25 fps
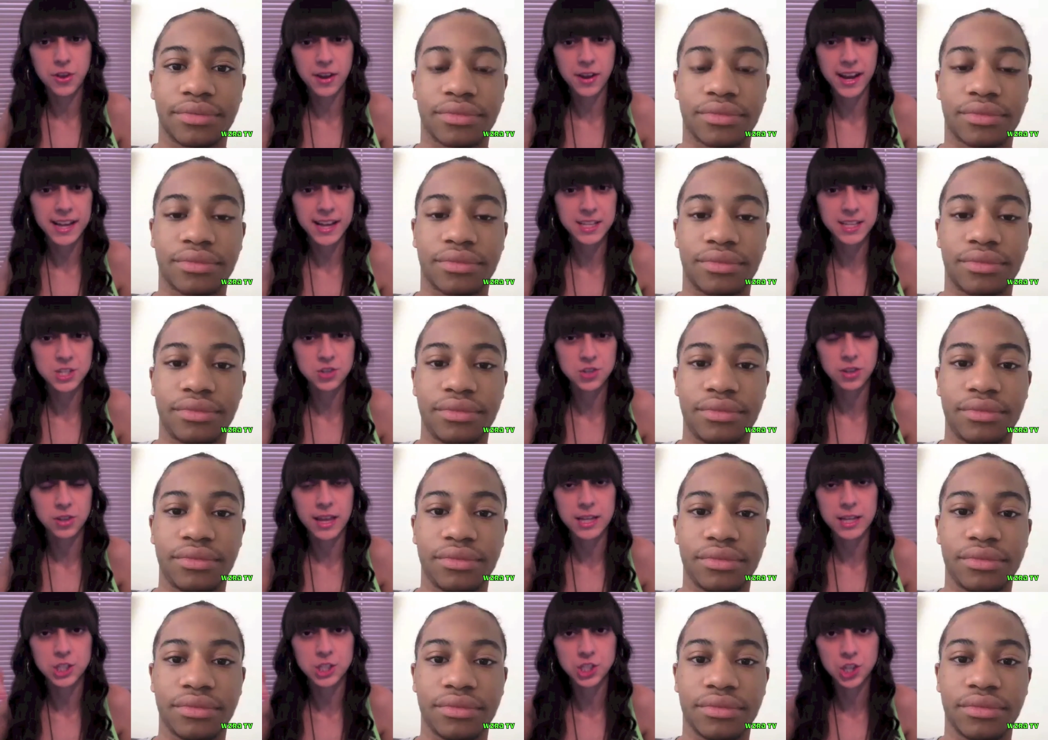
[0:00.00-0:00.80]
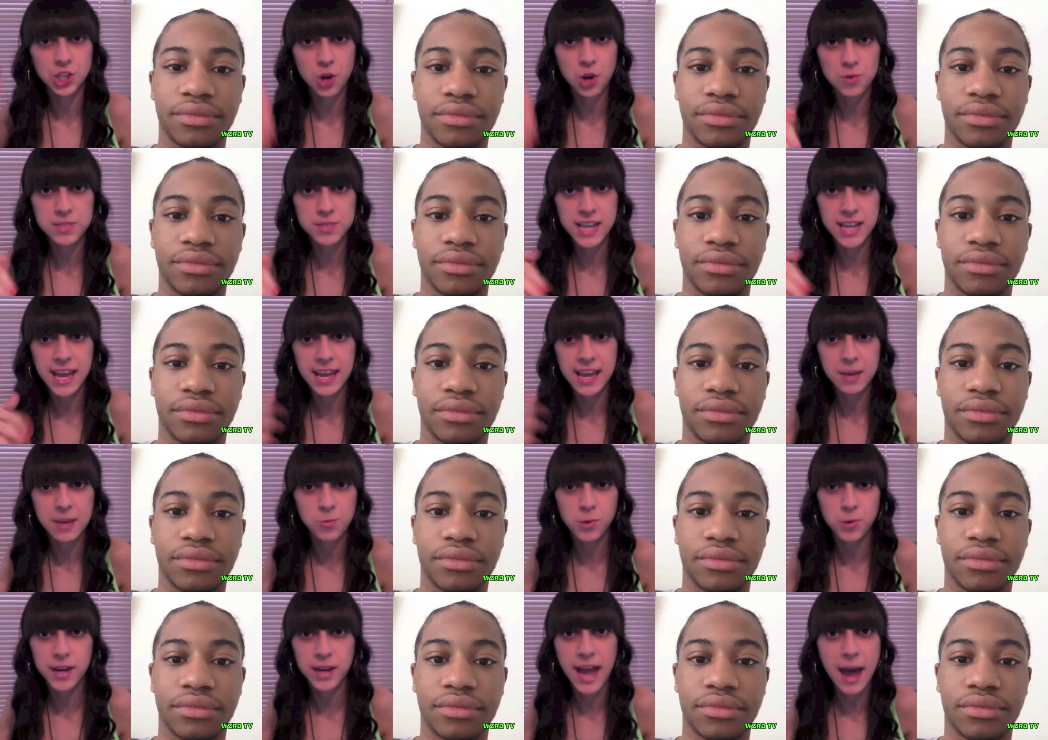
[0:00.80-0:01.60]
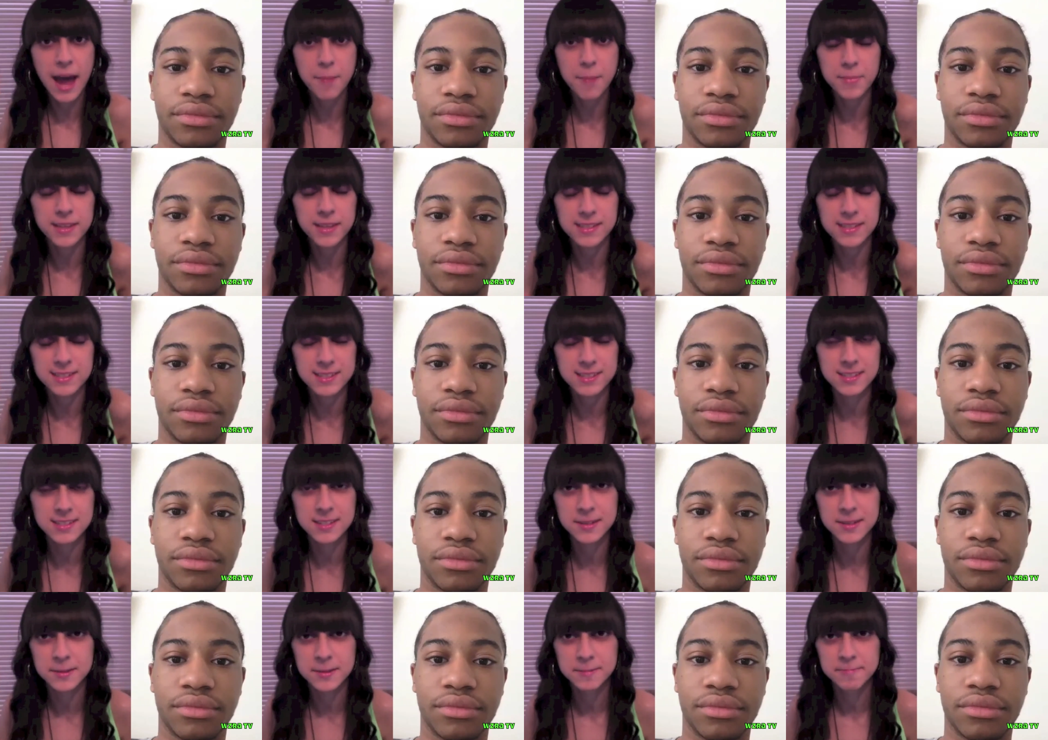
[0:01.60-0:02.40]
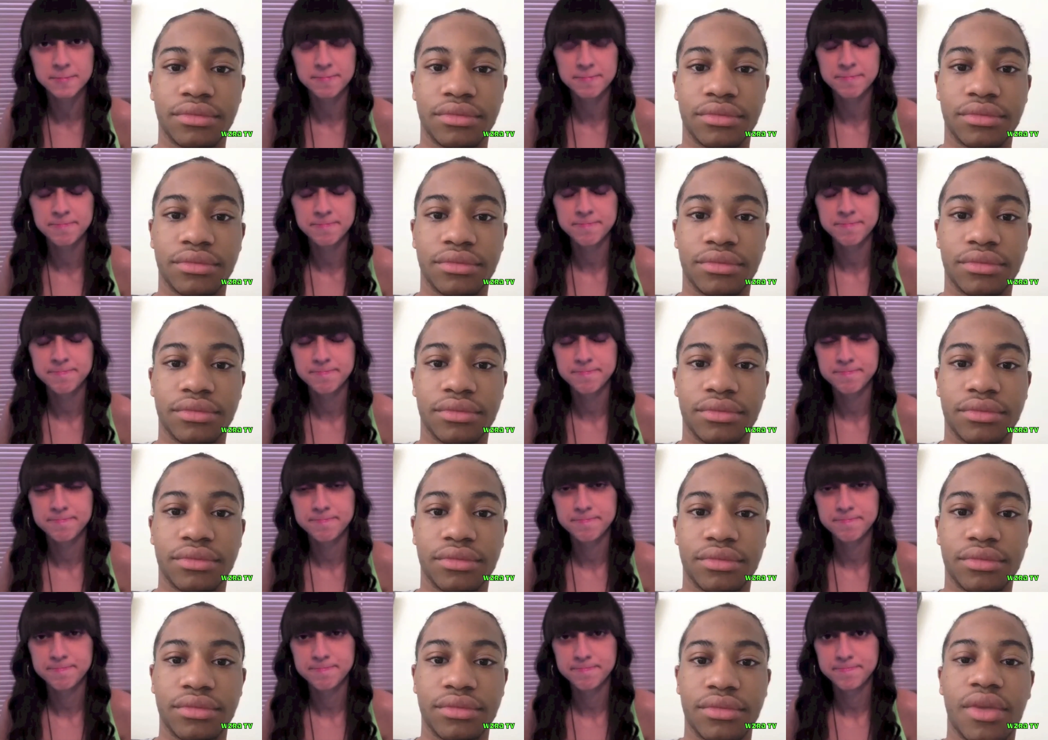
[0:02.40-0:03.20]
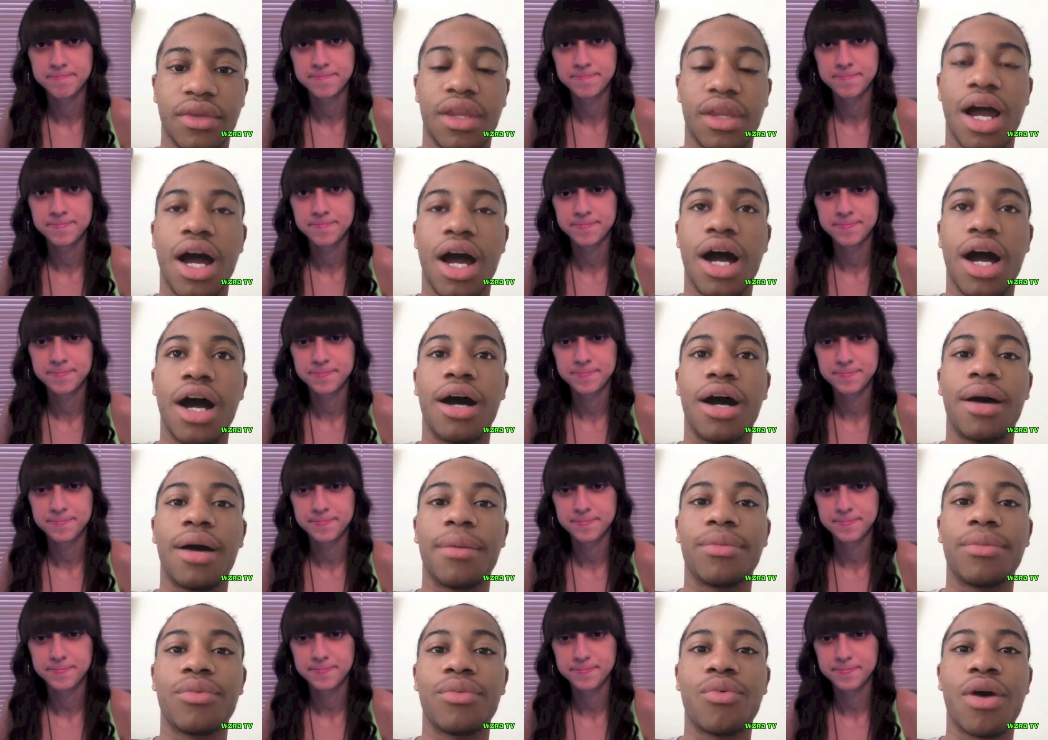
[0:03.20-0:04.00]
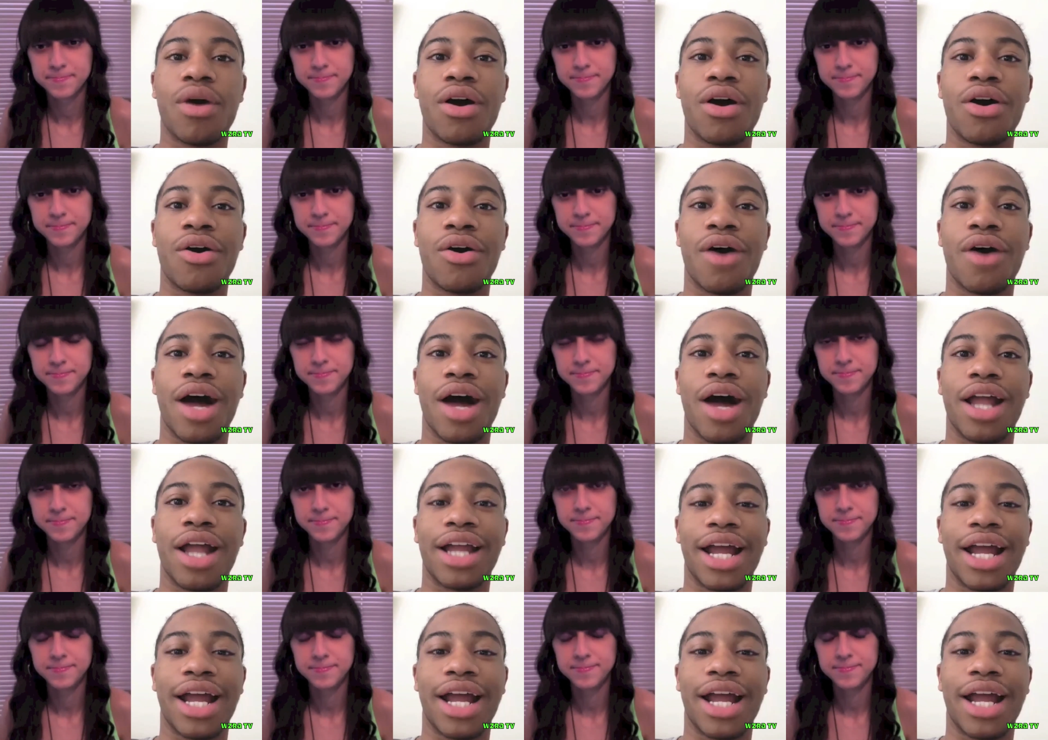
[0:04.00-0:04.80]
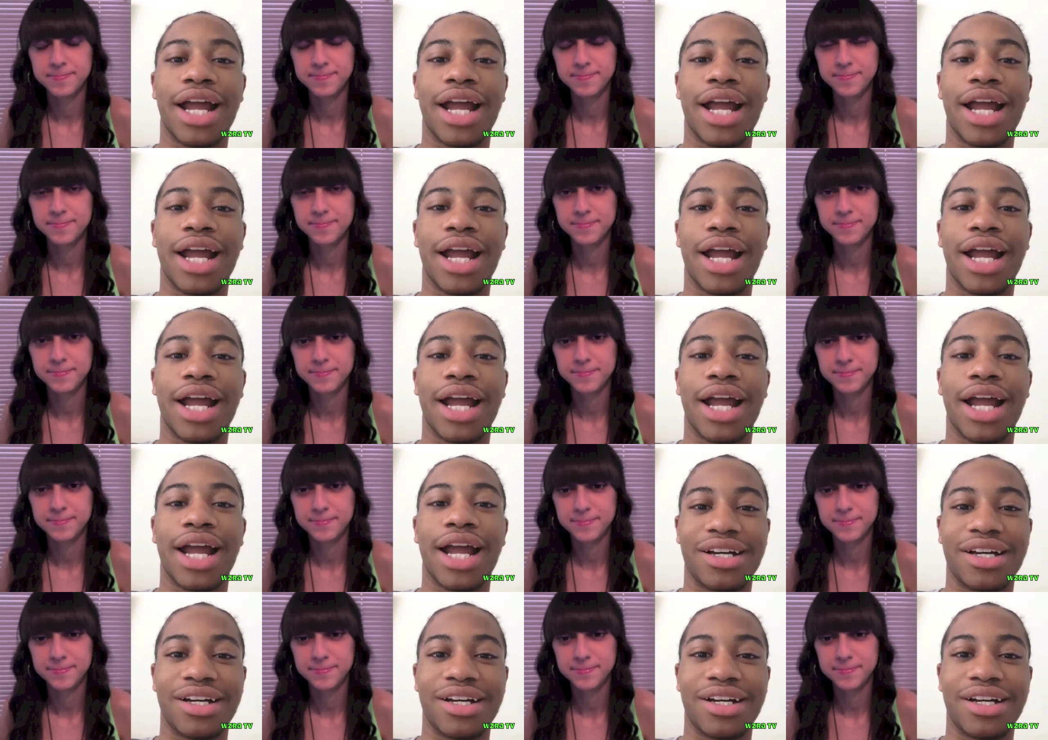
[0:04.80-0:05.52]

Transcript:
Speaker 1: You Dance or, like, show day? What happens?
Speaker 2: Um, well, a lot of the times,